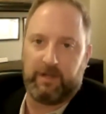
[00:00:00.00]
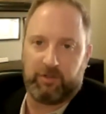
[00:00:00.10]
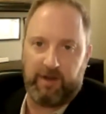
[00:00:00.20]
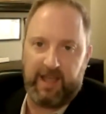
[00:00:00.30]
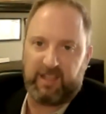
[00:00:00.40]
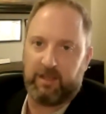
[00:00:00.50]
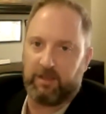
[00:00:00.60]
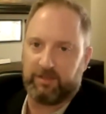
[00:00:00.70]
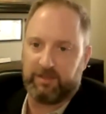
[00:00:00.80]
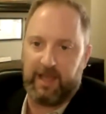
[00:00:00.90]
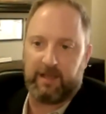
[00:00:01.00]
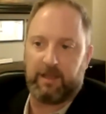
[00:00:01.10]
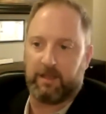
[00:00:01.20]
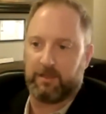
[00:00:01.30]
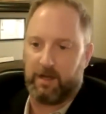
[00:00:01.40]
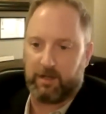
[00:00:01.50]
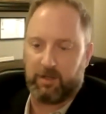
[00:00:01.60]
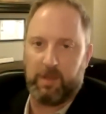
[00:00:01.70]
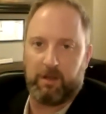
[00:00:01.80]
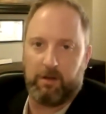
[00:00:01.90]
tracking and stacking and
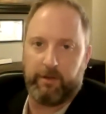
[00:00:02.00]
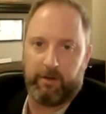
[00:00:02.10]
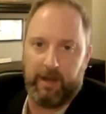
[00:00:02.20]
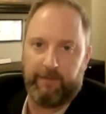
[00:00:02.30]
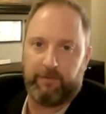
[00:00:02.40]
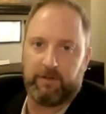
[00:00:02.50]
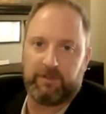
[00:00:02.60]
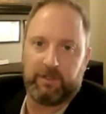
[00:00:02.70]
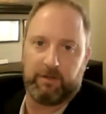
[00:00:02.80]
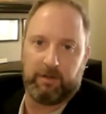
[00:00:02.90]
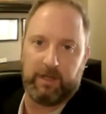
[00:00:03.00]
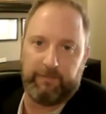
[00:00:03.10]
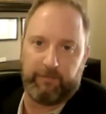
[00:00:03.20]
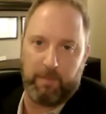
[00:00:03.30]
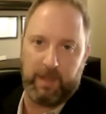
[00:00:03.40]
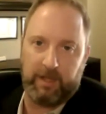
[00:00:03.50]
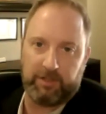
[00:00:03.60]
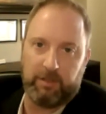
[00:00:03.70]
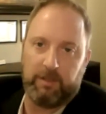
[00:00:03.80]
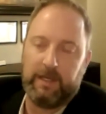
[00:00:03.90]
documenting all your efforts and your
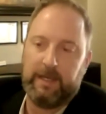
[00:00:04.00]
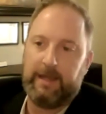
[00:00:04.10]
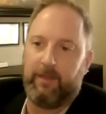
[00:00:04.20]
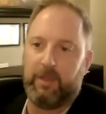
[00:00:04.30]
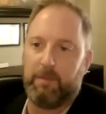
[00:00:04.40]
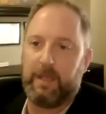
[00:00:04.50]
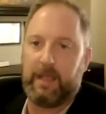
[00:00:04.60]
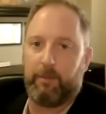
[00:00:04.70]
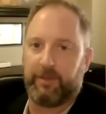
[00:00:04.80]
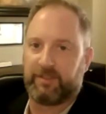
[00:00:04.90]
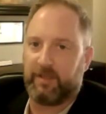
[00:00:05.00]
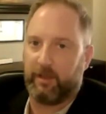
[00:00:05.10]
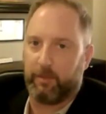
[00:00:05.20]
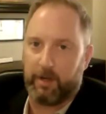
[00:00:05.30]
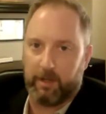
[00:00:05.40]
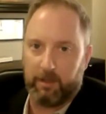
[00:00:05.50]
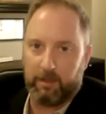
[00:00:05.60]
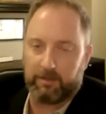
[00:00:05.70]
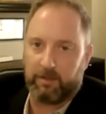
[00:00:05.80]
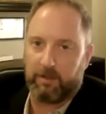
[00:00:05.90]
information, and then being able to celebrate it.
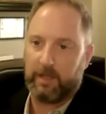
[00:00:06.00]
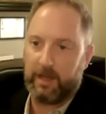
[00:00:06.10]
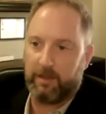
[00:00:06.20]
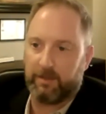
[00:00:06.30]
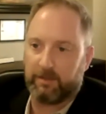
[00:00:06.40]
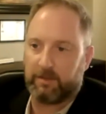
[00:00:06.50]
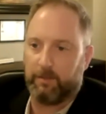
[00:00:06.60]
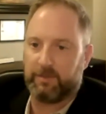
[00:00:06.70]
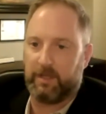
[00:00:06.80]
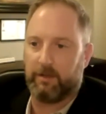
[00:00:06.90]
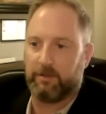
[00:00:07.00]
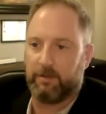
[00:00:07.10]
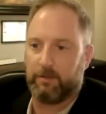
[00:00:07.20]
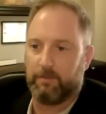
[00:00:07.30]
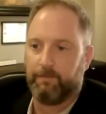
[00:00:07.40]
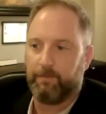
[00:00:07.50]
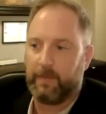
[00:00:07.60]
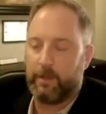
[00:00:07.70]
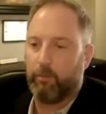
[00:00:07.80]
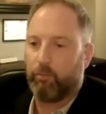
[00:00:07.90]
Because a lot of this comes down to,
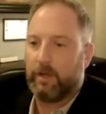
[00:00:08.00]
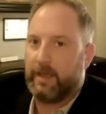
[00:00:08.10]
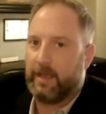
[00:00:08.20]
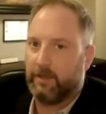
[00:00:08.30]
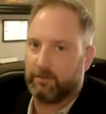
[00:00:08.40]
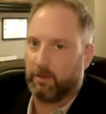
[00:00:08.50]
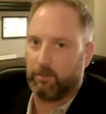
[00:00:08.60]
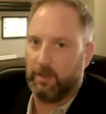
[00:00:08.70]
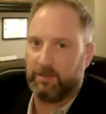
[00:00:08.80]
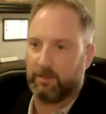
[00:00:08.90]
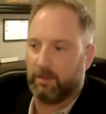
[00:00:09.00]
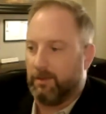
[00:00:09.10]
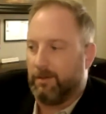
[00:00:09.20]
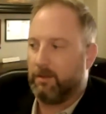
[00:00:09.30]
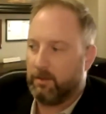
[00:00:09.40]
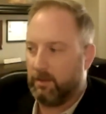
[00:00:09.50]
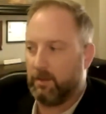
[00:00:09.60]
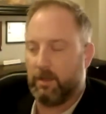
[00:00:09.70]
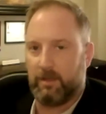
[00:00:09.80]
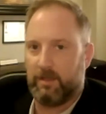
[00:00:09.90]
you're really answering the question,
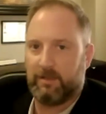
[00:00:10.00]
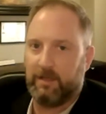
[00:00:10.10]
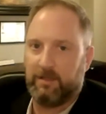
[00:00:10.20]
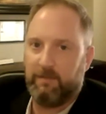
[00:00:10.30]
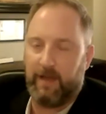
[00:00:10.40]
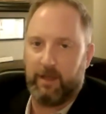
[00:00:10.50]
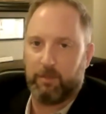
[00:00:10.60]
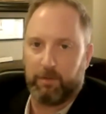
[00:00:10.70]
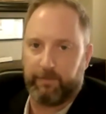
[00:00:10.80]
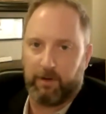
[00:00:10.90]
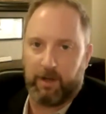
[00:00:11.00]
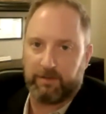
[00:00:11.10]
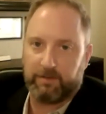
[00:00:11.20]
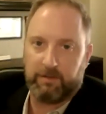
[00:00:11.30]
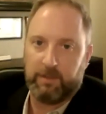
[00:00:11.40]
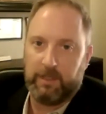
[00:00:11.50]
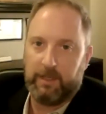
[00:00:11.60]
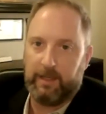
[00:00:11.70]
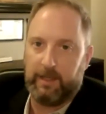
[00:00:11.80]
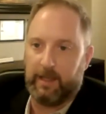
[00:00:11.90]
is IT valuable for us?
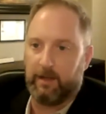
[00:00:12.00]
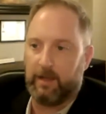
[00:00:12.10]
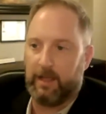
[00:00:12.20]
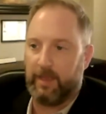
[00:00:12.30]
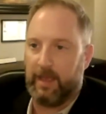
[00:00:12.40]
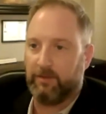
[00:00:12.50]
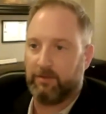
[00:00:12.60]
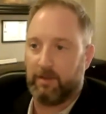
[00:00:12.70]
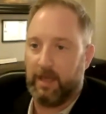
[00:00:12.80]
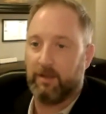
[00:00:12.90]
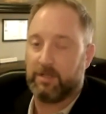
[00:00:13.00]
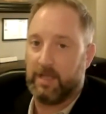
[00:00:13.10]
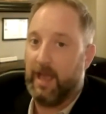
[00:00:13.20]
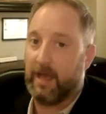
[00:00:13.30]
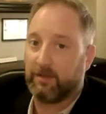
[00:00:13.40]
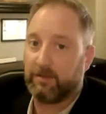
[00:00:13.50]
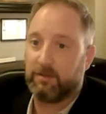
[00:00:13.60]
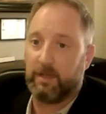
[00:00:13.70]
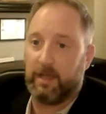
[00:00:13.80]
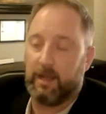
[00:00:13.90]
And the answer to that is
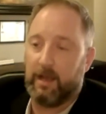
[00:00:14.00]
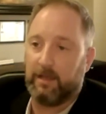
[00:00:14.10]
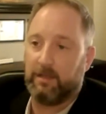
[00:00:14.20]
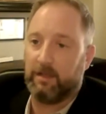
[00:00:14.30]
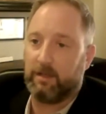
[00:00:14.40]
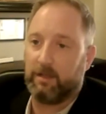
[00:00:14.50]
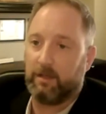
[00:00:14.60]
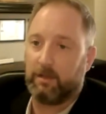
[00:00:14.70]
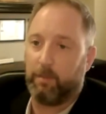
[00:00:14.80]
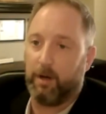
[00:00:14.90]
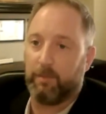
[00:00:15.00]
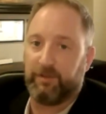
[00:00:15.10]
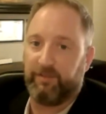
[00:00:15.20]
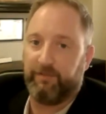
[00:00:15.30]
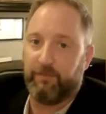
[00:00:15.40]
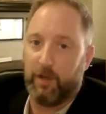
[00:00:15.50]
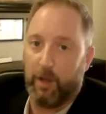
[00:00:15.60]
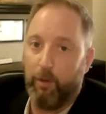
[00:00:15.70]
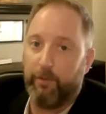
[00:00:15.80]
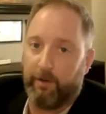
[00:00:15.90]
yes. And IT departments
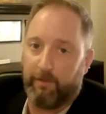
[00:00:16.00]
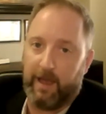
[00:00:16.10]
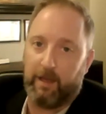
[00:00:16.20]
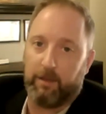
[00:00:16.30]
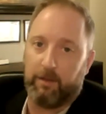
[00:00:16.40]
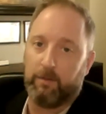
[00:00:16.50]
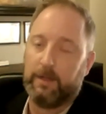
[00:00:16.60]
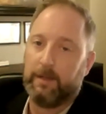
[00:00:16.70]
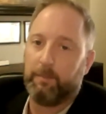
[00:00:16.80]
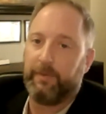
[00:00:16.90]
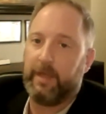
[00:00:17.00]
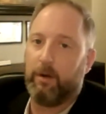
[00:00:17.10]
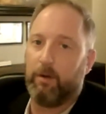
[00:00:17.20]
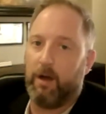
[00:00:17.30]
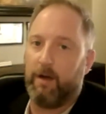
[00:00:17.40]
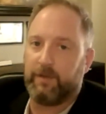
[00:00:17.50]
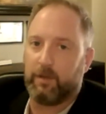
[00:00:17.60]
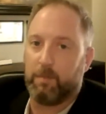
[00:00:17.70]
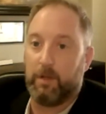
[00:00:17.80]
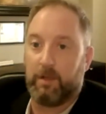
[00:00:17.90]
know their value, but they don't often
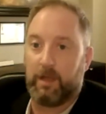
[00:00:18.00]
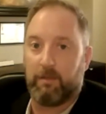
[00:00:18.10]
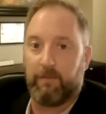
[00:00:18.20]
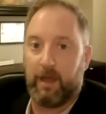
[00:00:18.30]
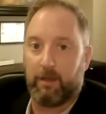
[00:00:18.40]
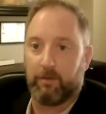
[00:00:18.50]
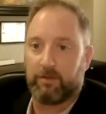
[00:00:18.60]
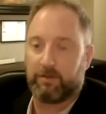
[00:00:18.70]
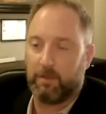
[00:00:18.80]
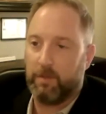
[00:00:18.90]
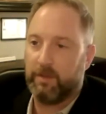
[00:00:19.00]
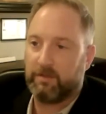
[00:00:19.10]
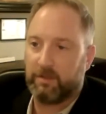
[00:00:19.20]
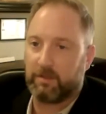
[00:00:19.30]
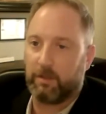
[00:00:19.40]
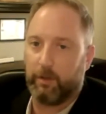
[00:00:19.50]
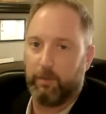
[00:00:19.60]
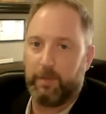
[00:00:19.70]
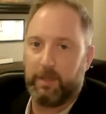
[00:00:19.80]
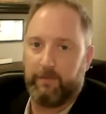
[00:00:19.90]
communicate the value. So some of this is a
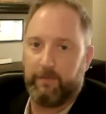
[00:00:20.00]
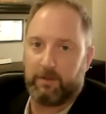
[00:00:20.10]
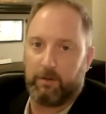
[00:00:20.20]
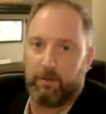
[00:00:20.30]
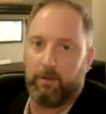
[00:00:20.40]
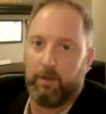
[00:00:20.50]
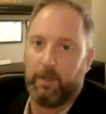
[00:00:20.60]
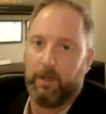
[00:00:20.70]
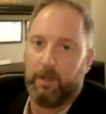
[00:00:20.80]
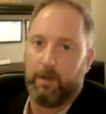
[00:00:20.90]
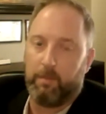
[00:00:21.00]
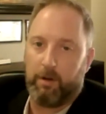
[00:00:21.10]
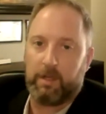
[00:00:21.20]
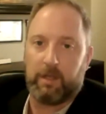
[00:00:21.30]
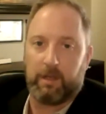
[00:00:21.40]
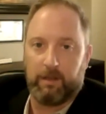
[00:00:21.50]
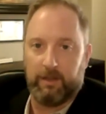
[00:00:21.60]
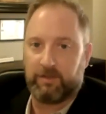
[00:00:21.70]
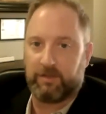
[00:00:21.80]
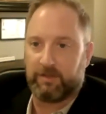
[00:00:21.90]
little bit of internal marketing.
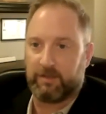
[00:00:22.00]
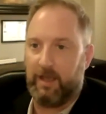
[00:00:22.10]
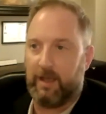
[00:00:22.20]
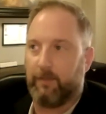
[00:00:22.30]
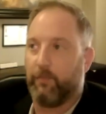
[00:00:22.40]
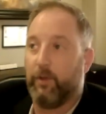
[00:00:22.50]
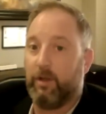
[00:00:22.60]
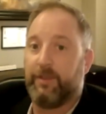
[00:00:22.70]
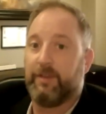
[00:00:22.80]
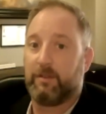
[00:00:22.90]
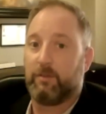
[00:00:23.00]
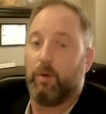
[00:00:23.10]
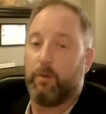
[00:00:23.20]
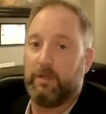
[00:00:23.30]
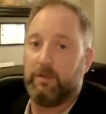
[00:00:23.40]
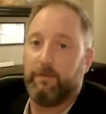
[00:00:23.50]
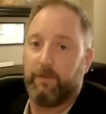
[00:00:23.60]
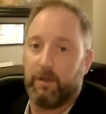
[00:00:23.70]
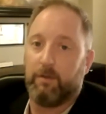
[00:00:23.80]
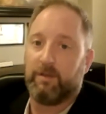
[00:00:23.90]
It's to say, look, this is what we do for
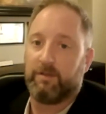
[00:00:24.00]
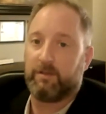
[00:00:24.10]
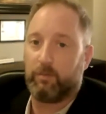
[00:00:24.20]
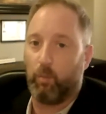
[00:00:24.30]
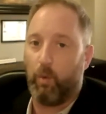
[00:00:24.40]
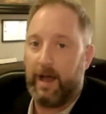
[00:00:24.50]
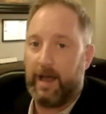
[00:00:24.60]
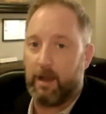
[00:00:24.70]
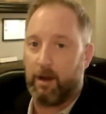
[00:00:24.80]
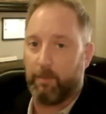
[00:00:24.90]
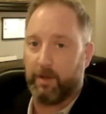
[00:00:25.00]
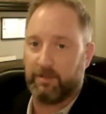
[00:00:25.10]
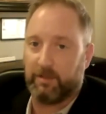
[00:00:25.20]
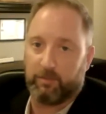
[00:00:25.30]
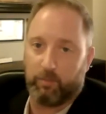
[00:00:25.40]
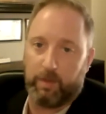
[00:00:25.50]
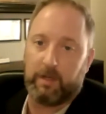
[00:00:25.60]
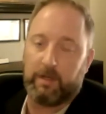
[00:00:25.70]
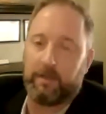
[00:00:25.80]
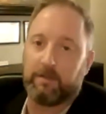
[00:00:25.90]
you. This is why our budget is what
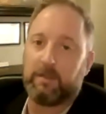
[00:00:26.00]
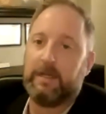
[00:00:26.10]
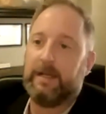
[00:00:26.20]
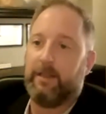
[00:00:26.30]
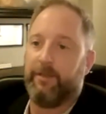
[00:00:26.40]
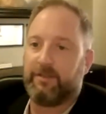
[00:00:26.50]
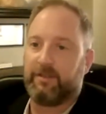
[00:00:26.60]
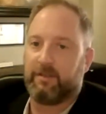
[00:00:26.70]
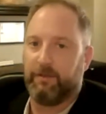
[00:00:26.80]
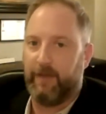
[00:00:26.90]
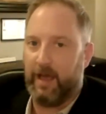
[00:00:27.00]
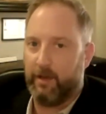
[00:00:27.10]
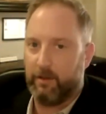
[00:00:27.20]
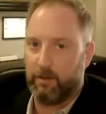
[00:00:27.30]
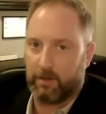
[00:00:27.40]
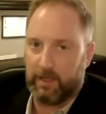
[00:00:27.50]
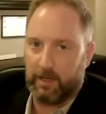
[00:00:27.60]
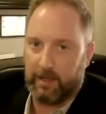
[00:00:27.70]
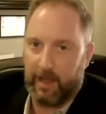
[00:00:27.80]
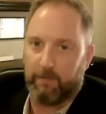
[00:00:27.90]
it is. This is the value you're
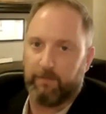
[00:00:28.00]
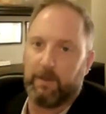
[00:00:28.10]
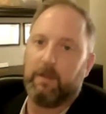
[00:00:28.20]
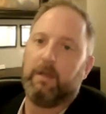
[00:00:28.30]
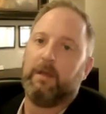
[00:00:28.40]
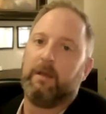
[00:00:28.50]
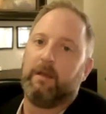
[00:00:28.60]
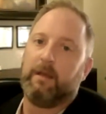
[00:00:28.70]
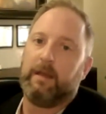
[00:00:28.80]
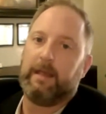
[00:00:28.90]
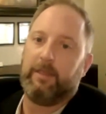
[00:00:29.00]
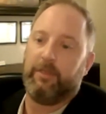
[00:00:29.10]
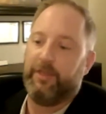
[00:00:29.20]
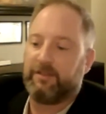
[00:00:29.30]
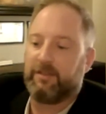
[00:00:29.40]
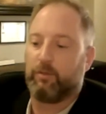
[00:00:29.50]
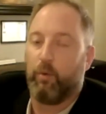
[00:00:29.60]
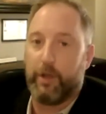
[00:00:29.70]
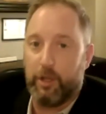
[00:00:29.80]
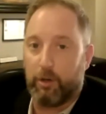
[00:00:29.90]
getting out of it. And this is
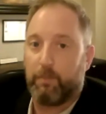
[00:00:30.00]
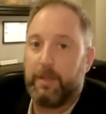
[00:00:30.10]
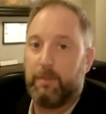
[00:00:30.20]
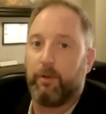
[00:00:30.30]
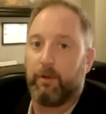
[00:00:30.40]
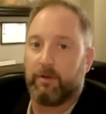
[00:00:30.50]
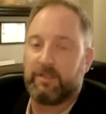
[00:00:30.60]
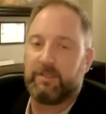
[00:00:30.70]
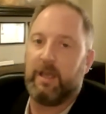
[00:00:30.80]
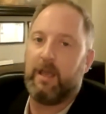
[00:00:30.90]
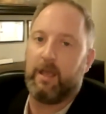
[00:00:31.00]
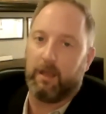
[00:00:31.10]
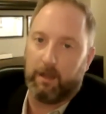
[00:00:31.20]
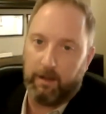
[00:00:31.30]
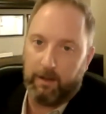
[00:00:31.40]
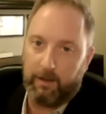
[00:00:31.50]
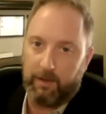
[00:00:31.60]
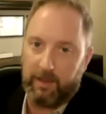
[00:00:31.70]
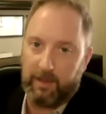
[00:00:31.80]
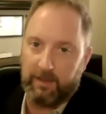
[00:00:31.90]
what your people are saying
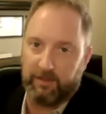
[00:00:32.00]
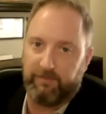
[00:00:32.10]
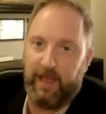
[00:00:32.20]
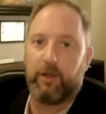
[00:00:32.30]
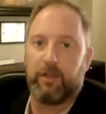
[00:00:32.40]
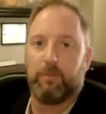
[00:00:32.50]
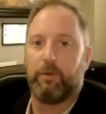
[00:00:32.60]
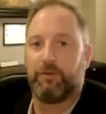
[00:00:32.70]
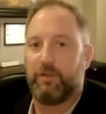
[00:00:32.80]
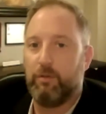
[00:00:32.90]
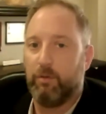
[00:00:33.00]
is valuable to